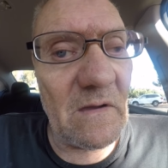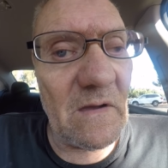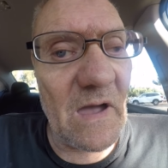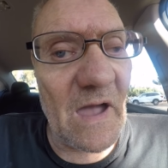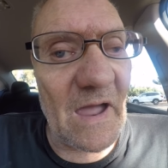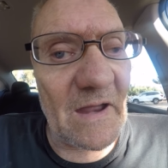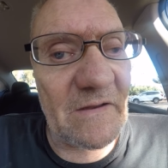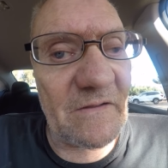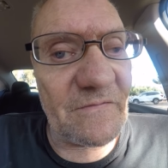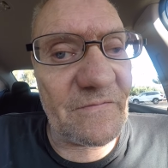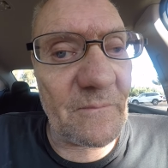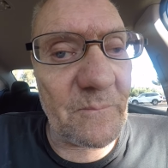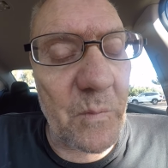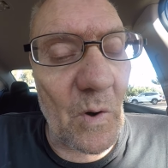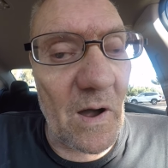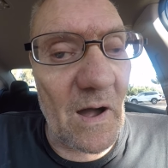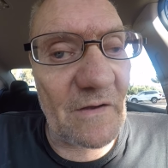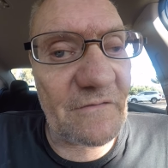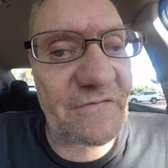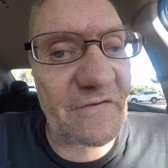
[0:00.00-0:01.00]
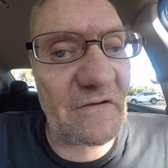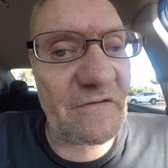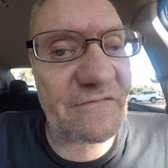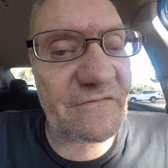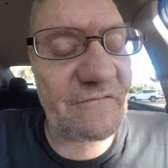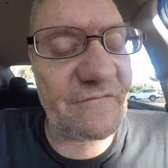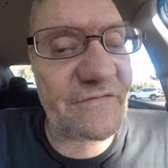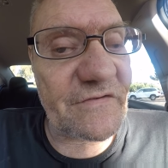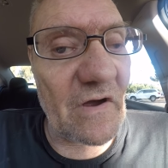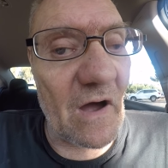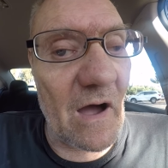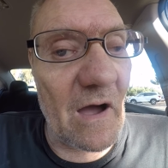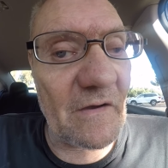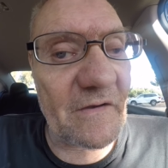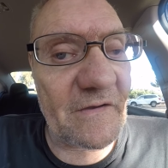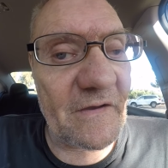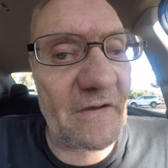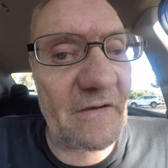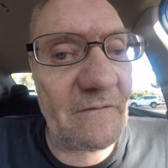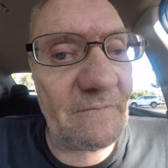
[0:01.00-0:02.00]
And in the process of
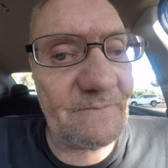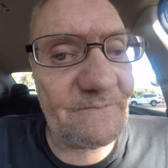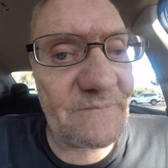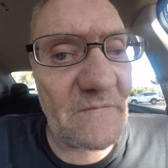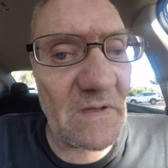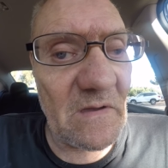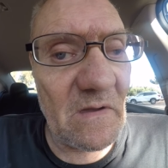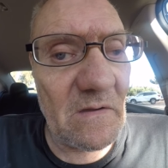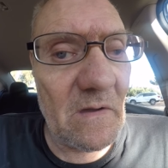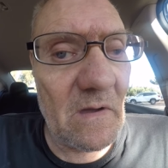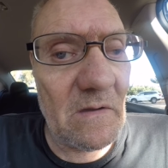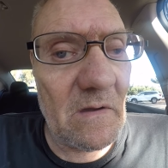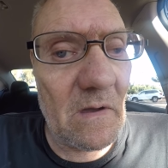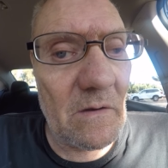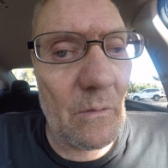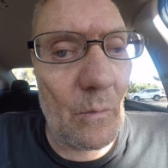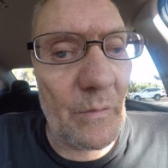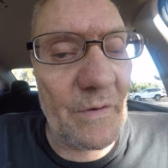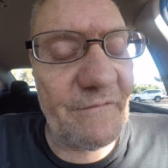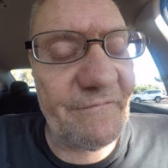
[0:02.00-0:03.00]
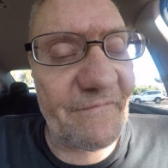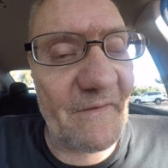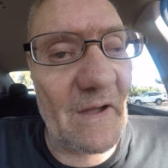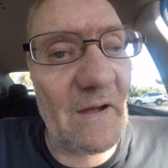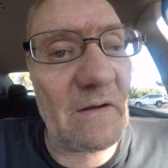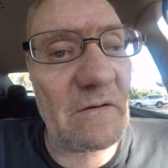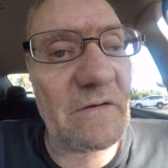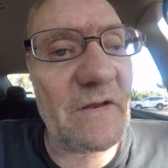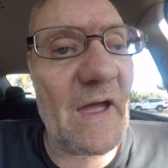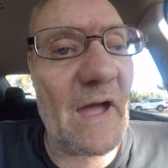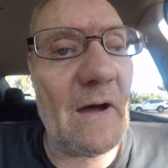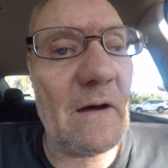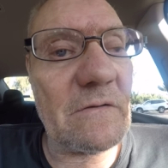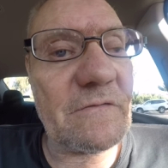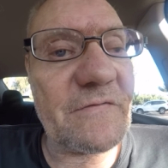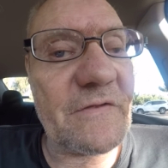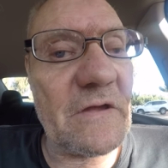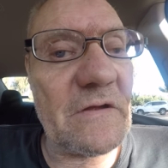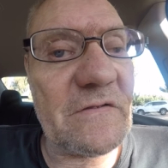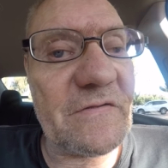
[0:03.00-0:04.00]
talking, we found
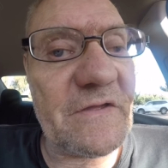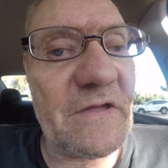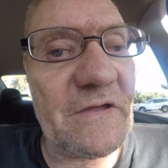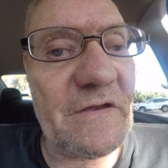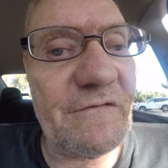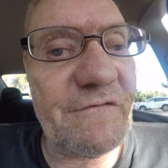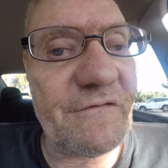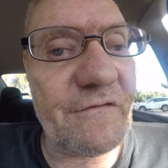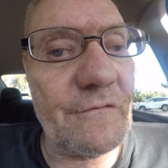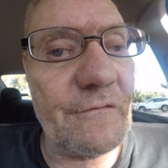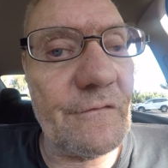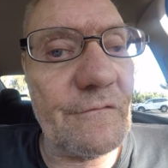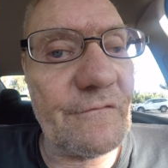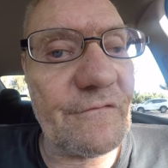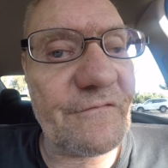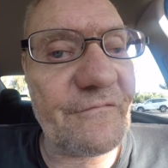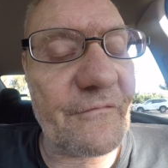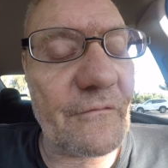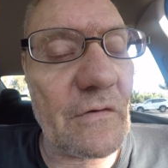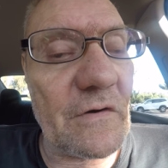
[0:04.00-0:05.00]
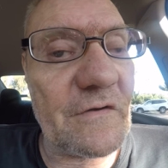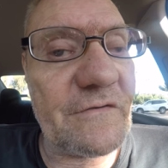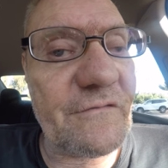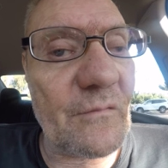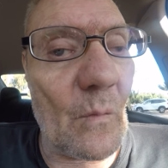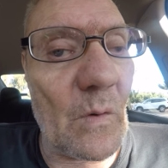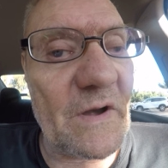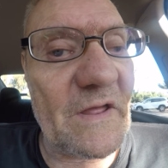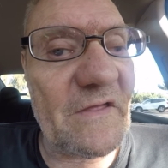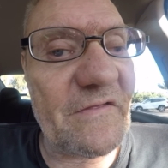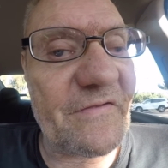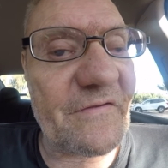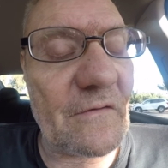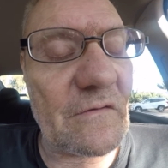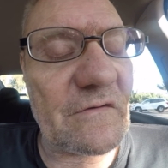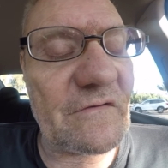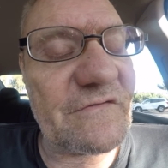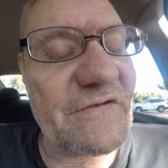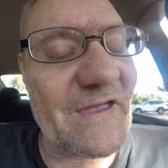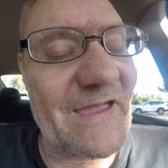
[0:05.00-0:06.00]
out that the shoes for a
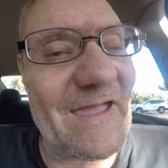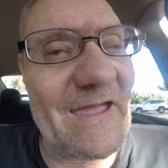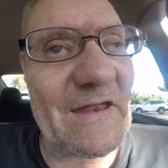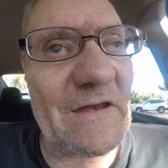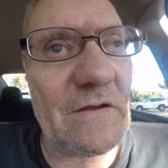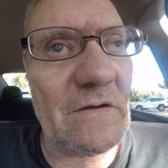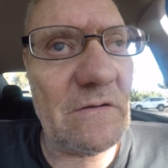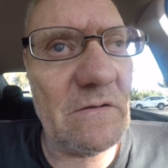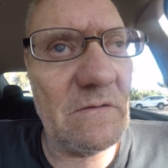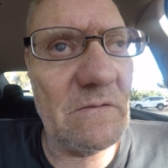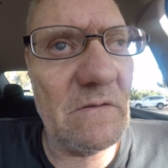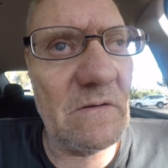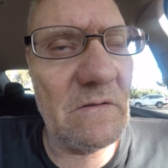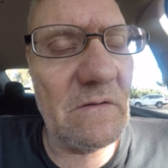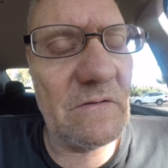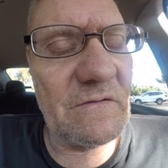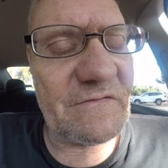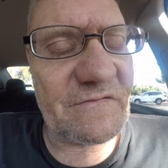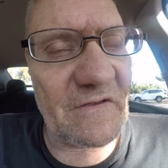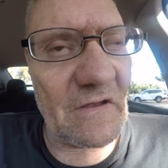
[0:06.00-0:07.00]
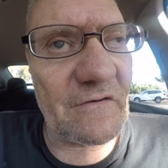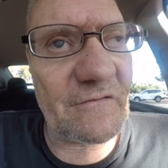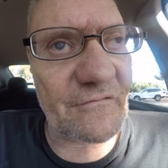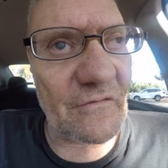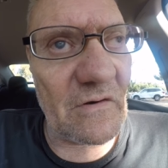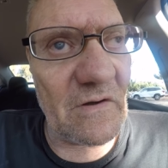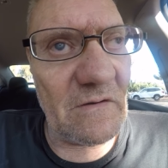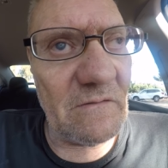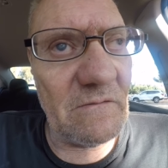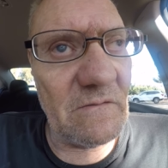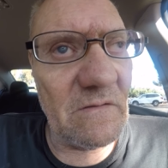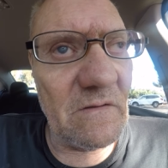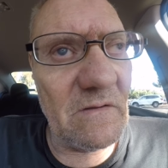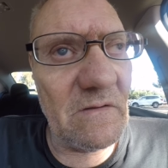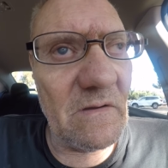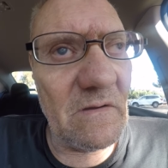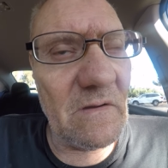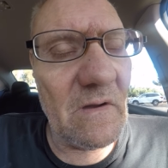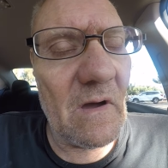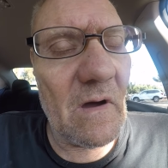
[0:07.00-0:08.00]
2013 Sentra
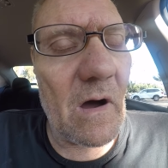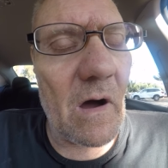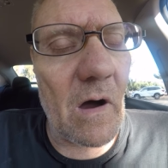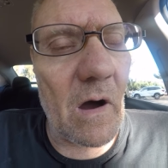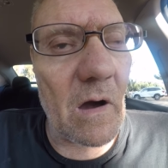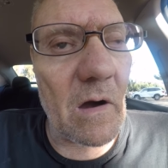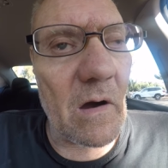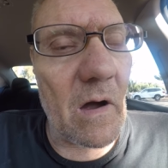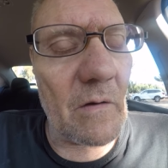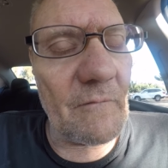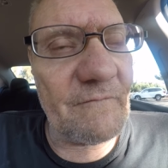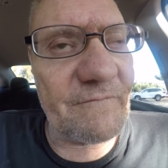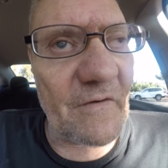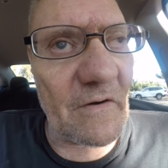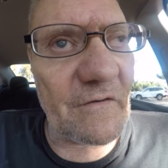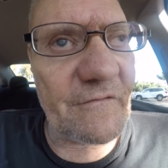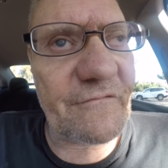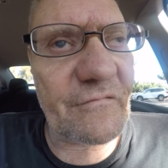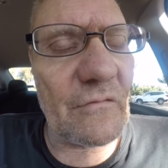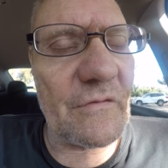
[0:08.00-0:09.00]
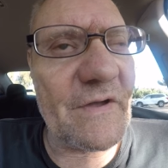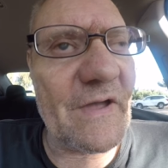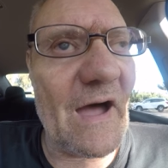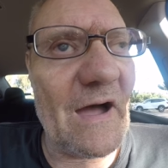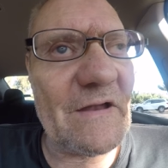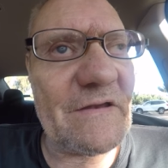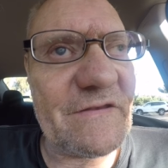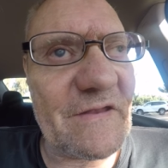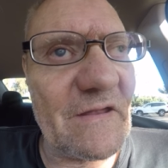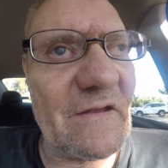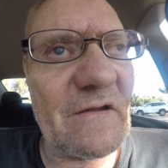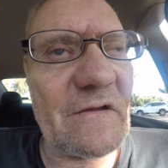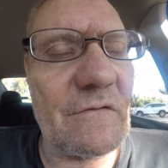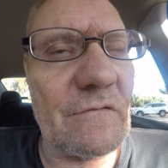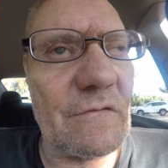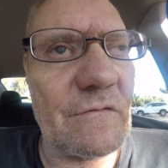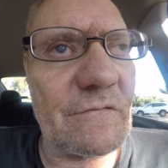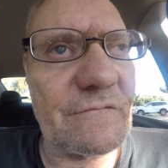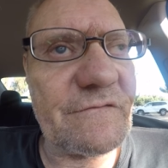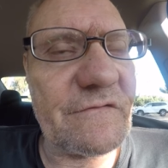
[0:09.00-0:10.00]
are virtually
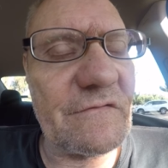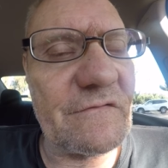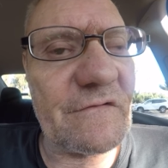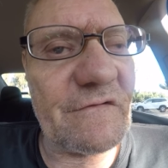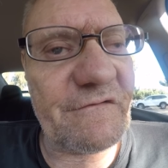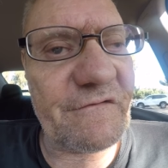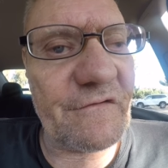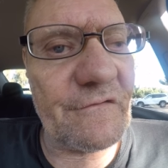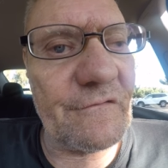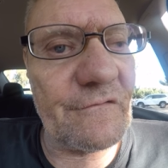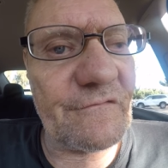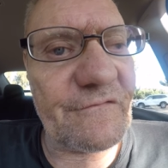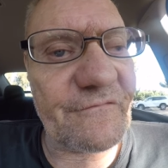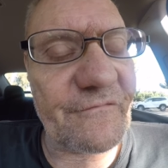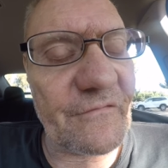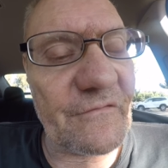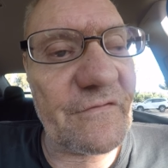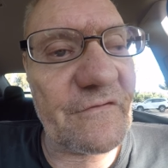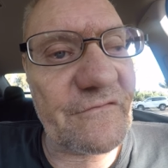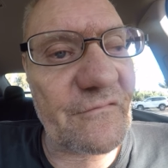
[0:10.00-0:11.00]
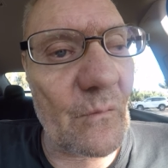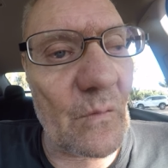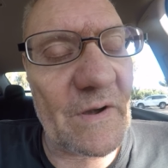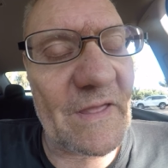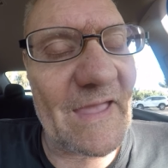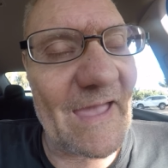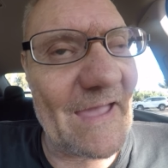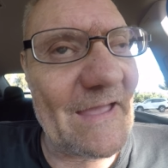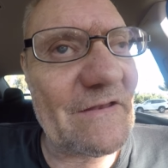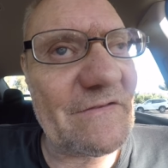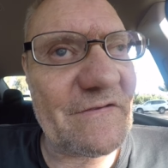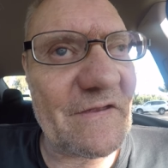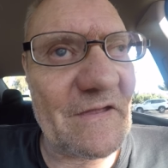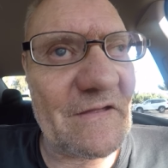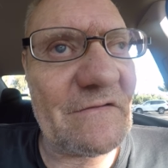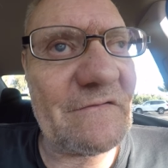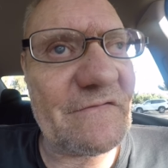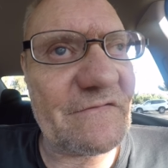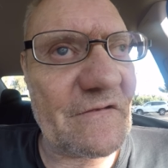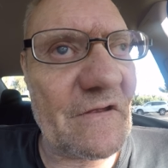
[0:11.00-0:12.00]
identical to the shoes for the
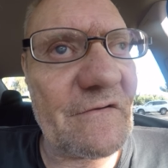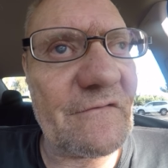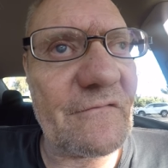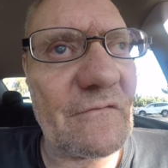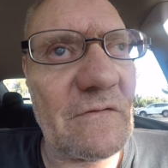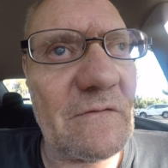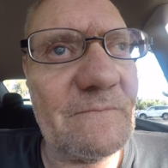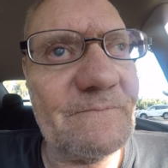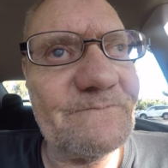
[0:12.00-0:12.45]
2018 Sentra.